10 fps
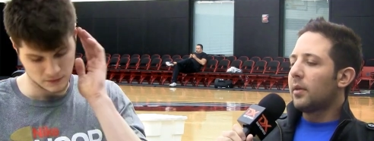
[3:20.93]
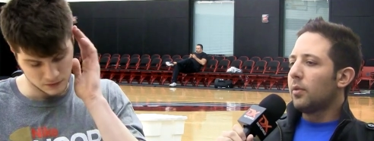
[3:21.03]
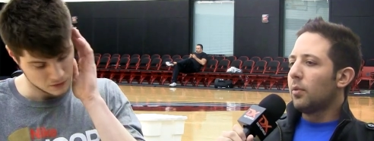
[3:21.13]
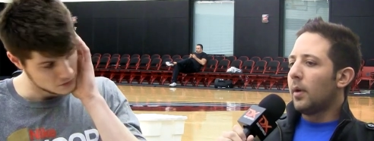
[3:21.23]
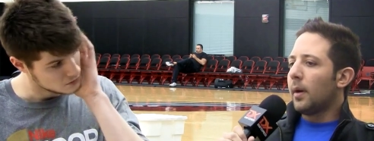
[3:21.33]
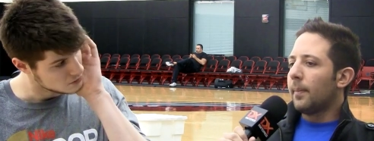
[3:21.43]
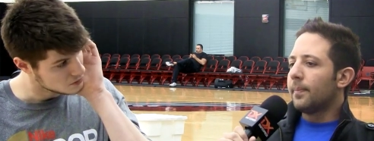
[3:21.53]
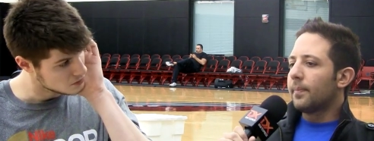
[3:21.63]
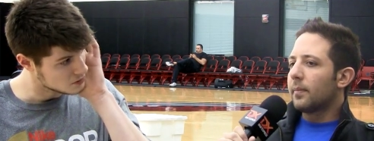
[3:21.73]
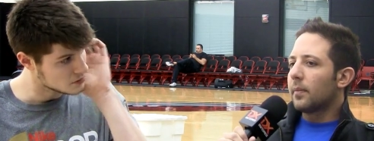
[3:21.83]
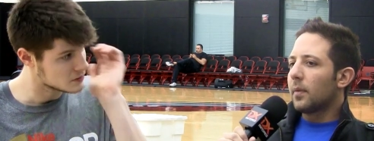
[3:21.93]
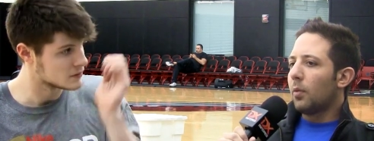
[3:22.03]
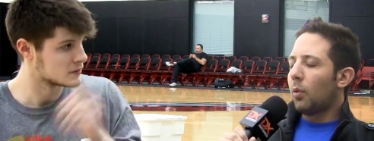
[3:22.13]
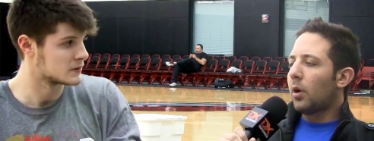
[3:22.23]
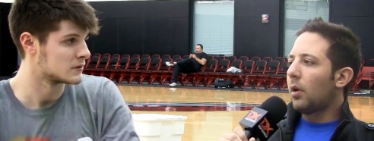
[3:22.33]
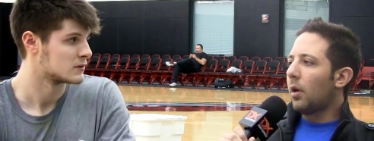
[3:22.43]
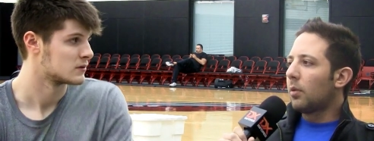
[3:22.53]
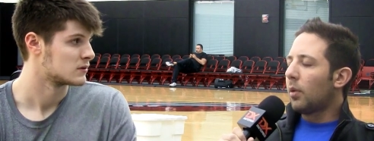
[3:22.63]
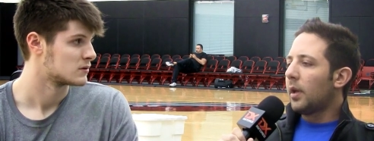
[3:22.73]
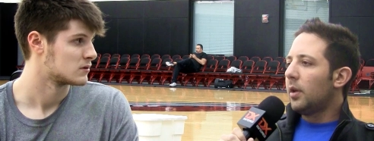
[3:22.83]
Speaker 1: to um, work
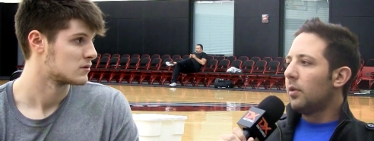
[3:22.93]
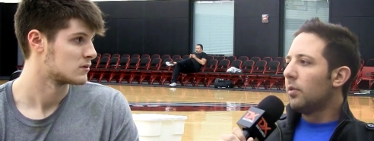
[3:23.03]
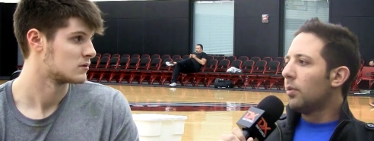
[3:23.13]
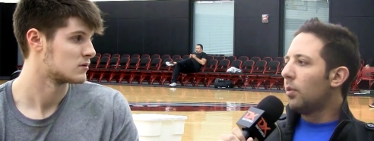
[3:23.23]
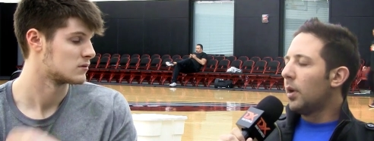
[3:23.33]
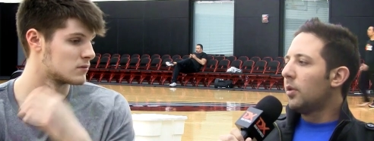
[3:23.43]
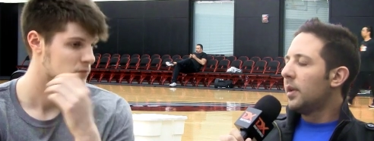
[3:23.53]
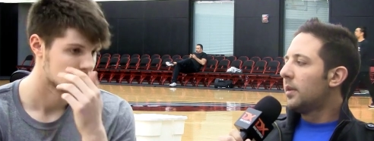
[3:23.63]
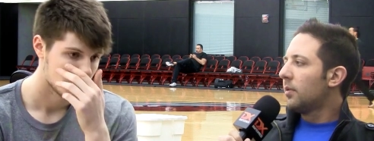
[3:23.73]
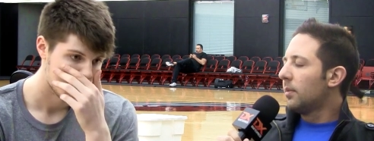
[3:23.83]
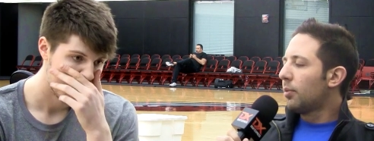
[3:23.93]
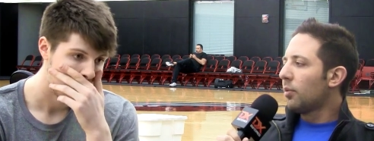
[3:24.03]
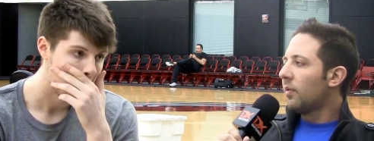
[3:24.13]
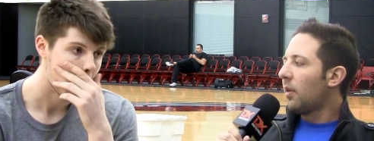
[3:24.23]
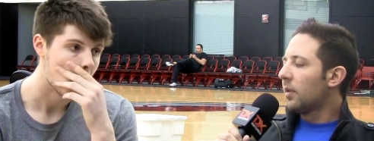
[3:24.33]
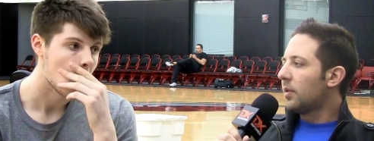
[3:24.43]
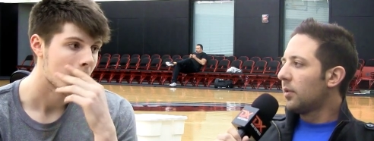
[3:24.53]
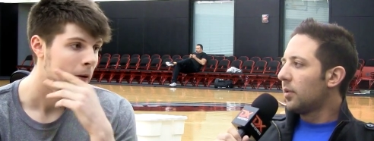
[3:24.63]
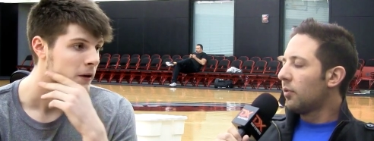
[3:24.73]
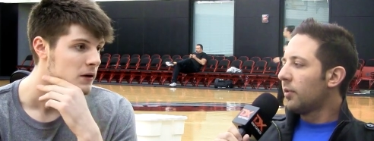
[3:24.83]
on? What do you what do you need to improve on
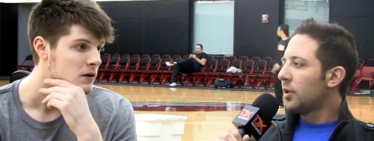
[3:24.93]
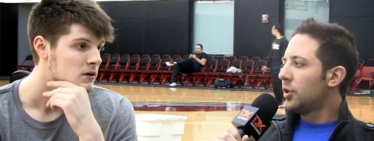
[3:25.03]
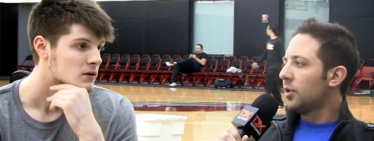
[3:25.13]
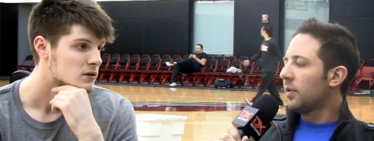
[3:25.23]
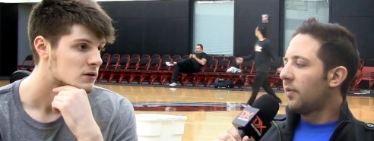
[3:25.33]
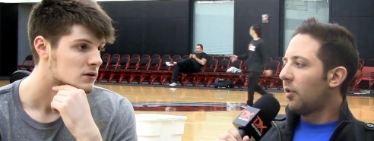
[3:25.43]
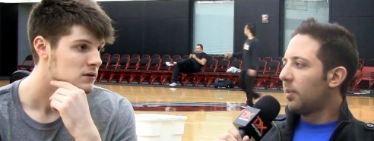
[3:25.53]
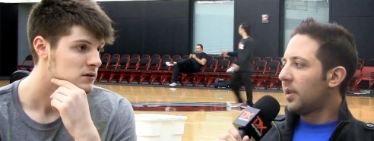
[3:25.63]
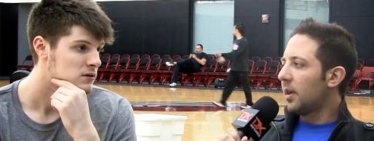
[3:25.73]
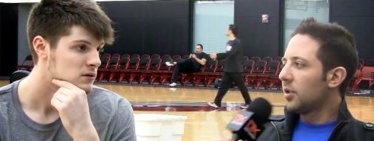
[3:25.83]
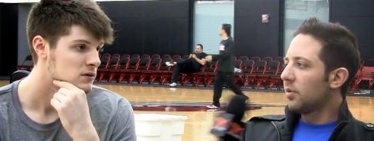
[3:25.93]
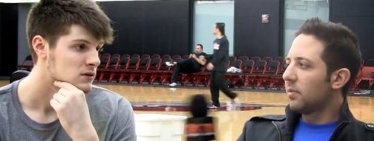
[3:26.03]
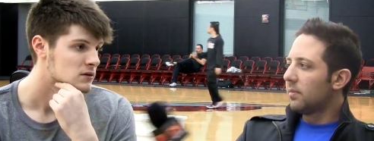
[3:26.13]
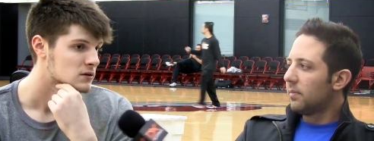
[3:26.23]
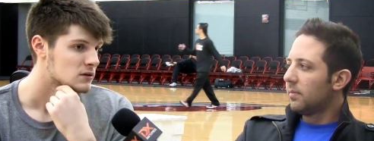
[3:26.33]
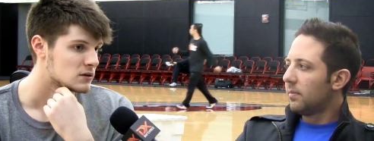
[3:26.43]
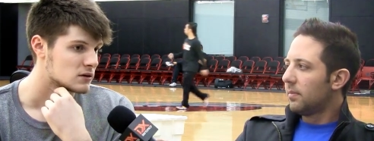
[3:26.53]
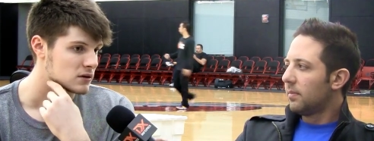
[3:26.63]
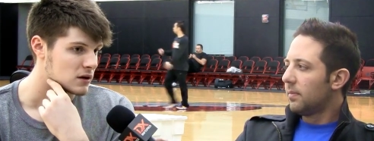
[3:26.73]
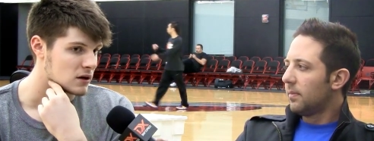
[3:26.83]
to, to reach your full potential?
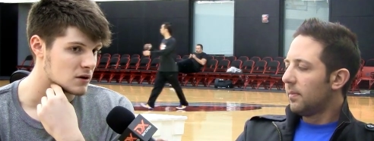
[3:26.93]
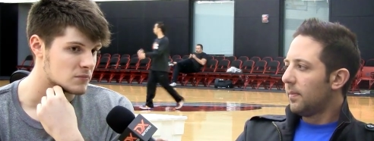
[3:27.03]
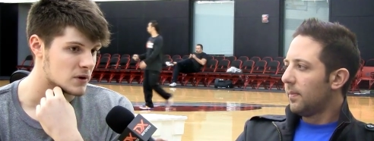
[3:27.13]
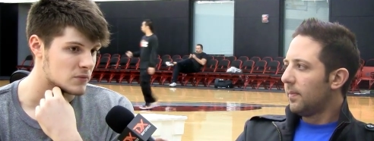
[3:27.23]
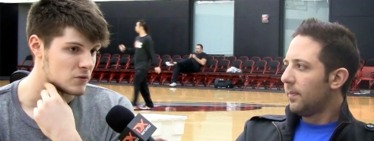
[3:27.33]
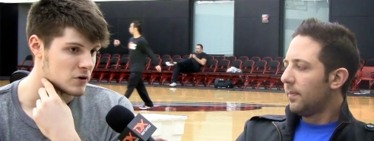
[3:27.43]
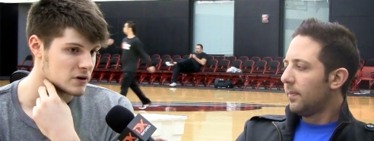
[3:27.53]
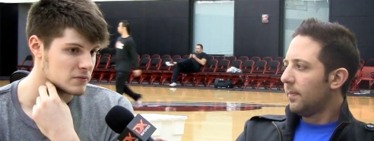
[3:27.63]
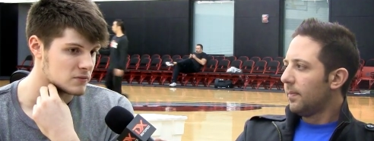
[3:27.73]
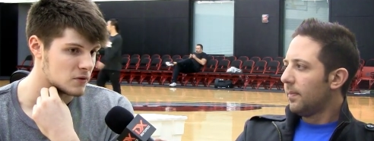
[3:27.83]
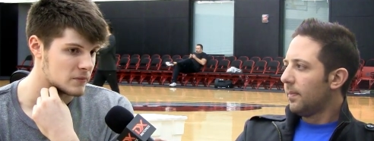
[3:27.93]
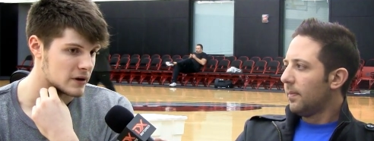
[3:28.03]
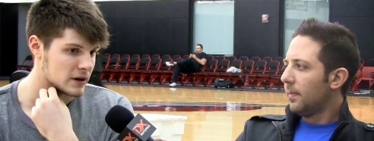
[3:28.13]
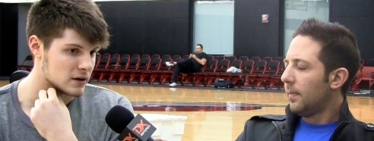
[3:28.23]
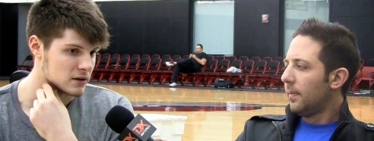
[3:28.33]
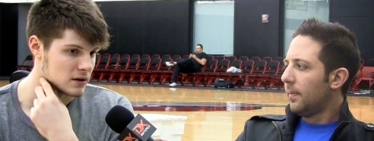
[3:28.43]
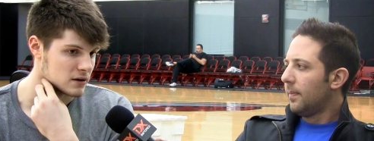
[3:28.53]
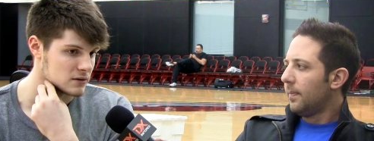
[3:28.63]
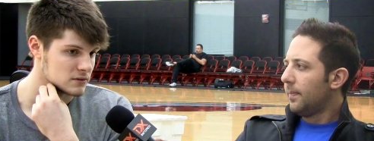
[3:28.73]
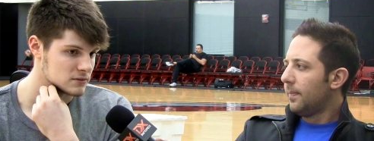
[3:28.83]
Speaker 2: Um, I'm working on my
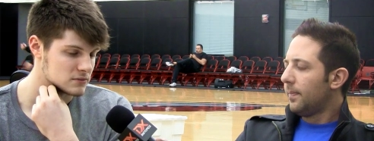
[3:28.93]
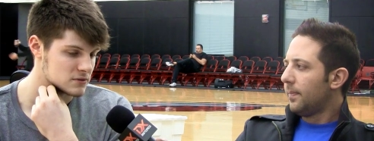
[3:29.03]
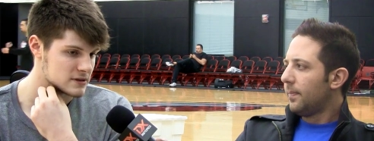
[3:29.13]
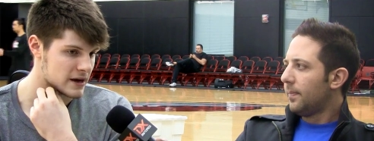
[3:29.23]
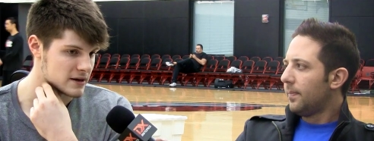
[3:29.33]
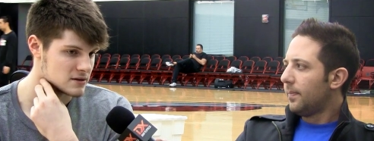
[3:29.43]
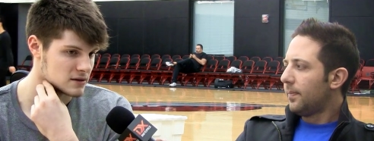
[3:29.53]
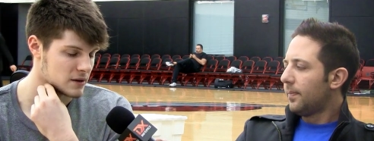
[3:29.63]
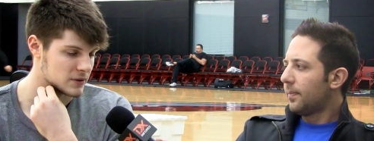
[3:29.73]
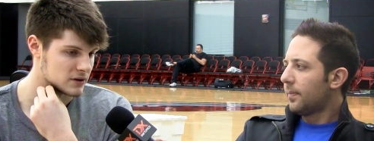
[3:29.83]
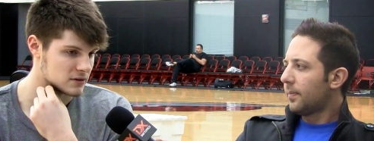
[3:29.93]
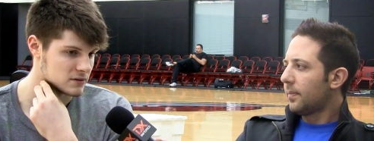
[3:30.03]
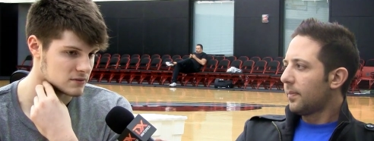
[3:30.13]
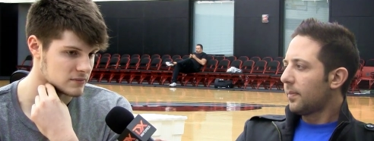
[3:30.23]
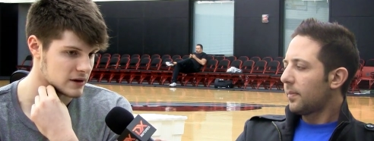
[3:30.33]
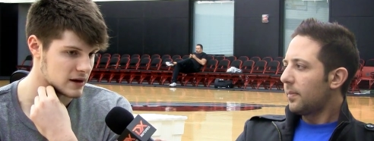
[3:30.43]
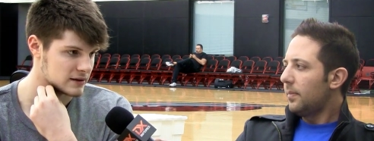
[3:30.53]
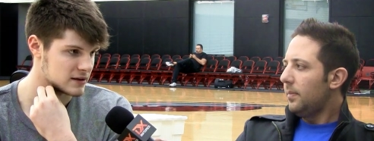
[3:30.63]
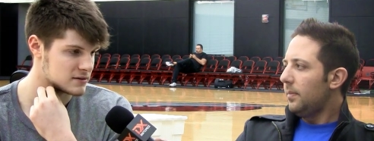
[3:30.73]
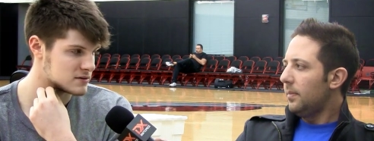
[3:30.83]
uh, size. I mean, my
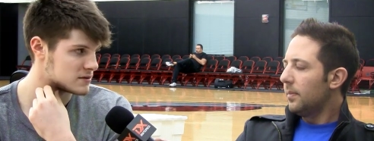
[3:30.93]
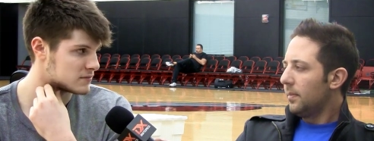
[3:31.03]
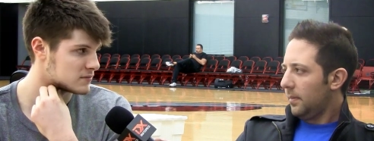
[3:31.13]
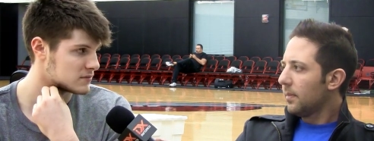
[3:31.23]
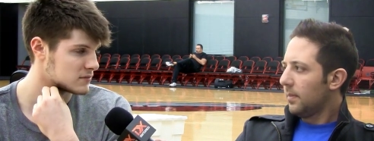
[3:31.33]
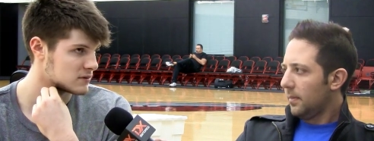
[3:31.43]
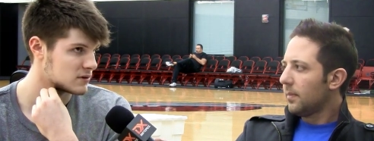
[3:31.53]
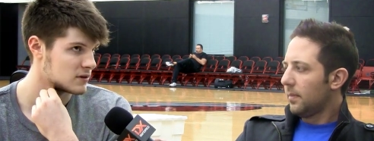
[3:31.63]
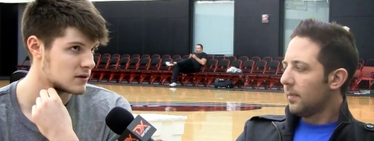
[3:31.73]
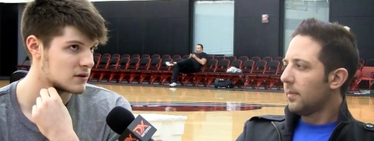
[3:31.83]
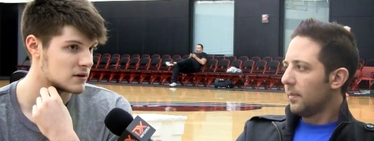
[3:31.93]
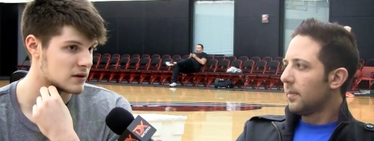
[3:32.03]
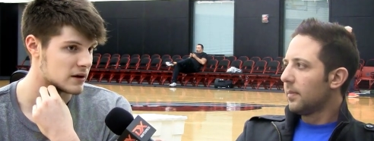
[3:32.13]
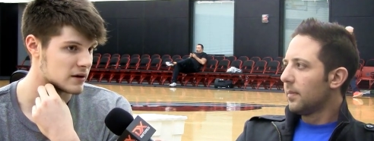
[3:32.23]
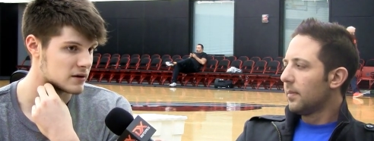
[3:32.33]
athleticism. I